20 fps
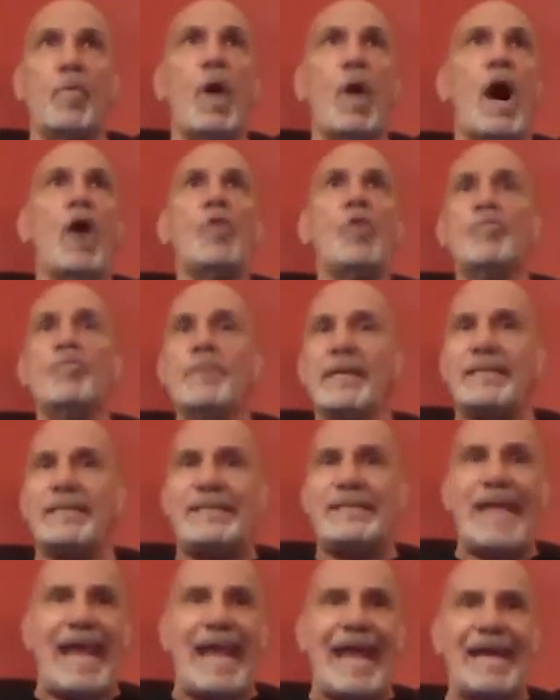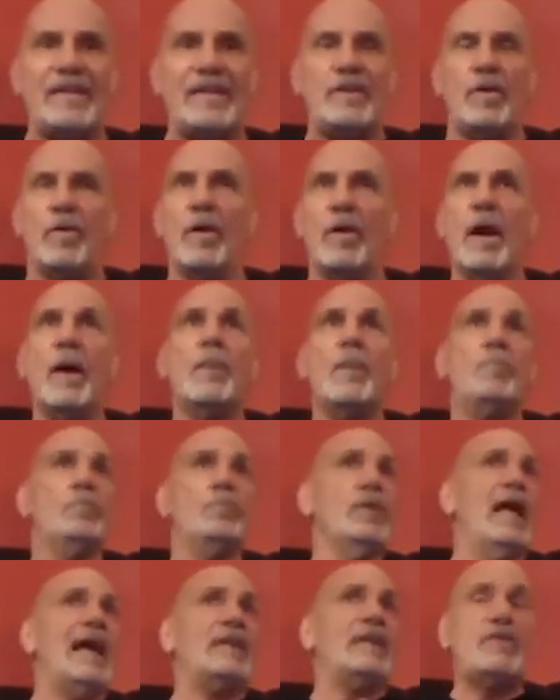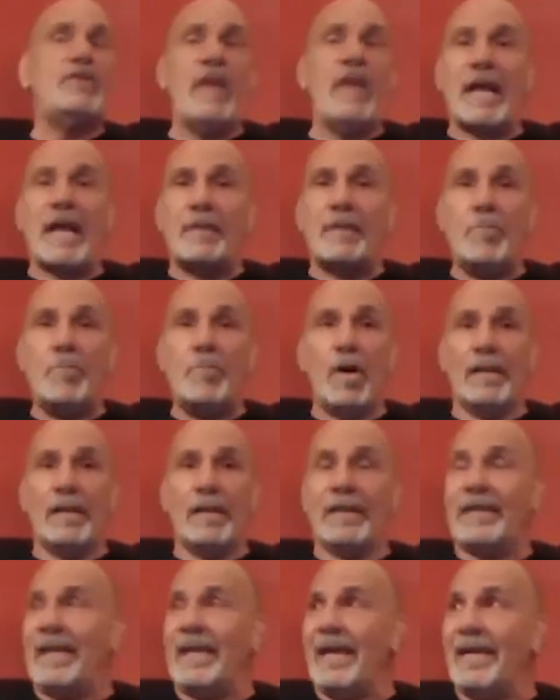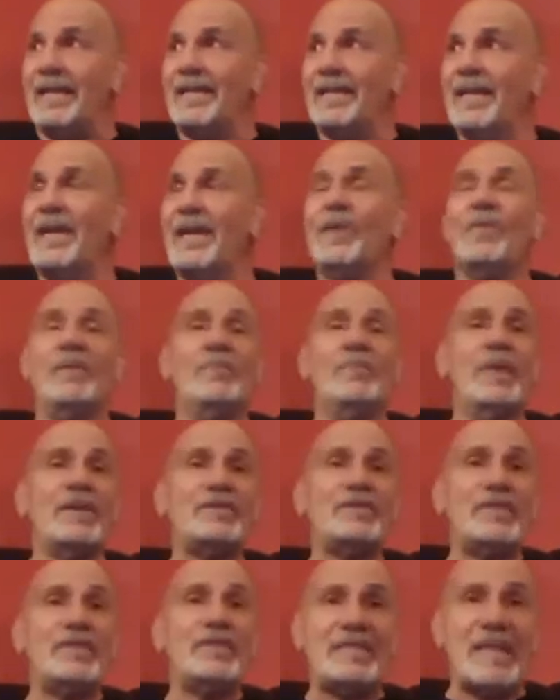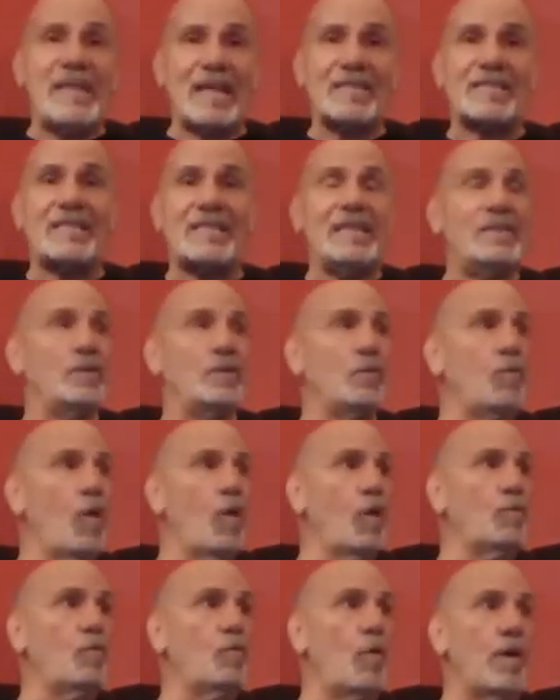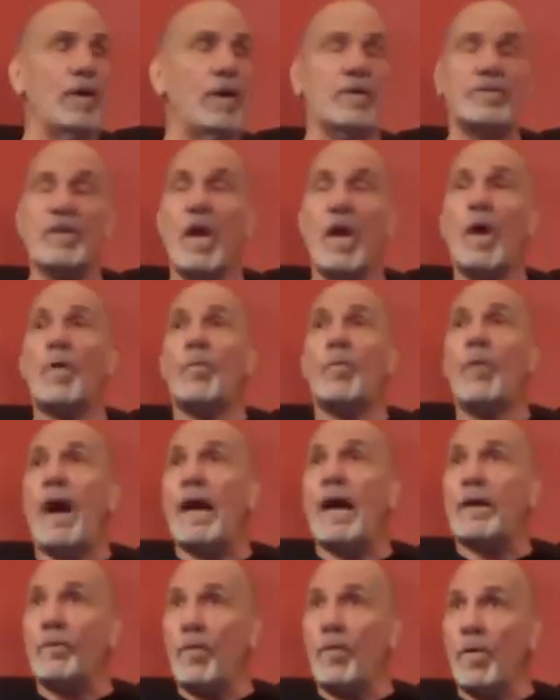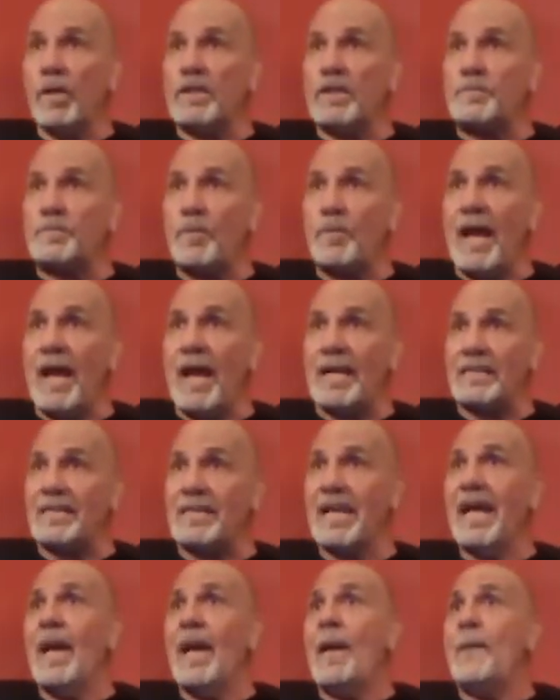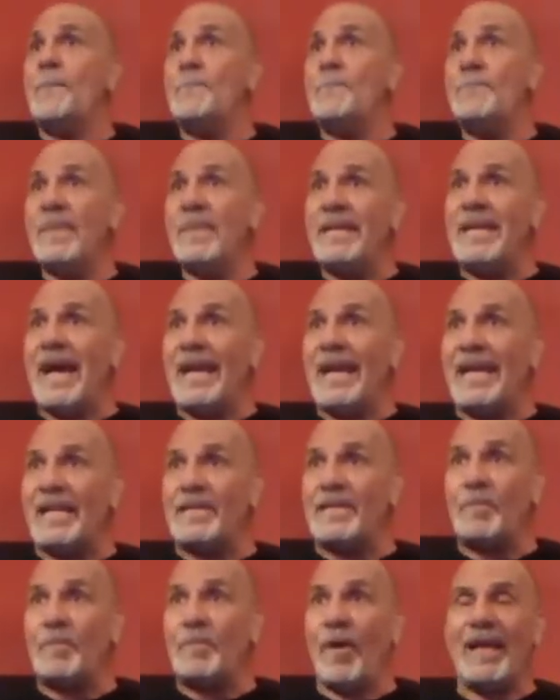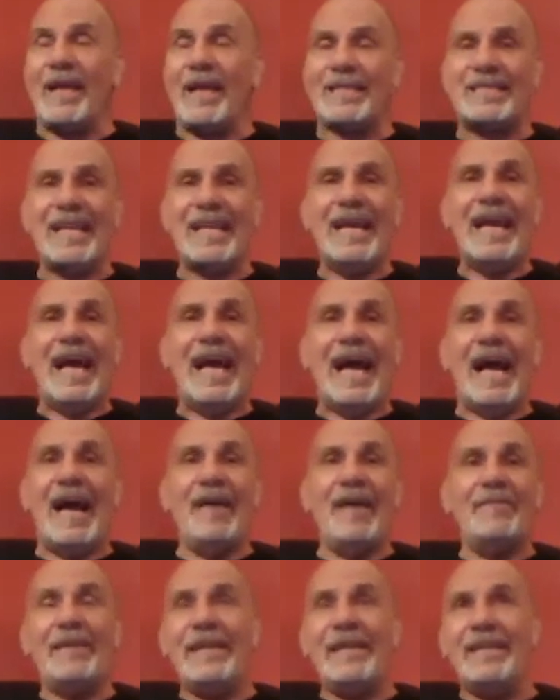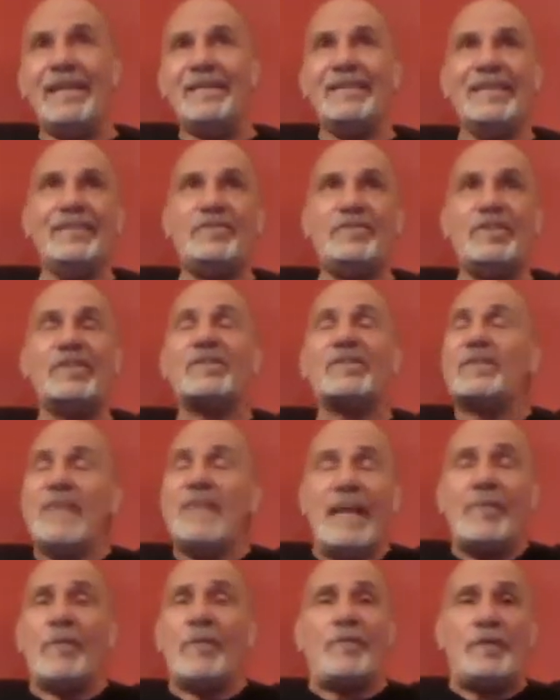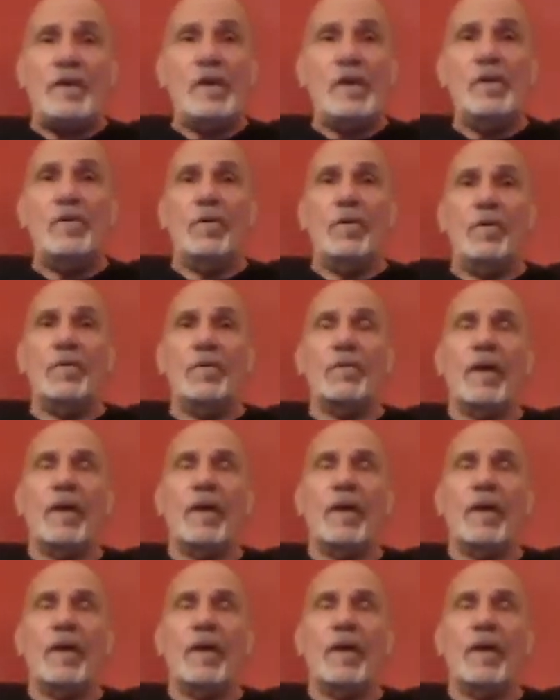Wahoo McDaniel, Blackjack Mulligan. We mentioned Dusty, the Road Warriors, Rock and Roll Express, Midnight Express. I mean, just to name a few,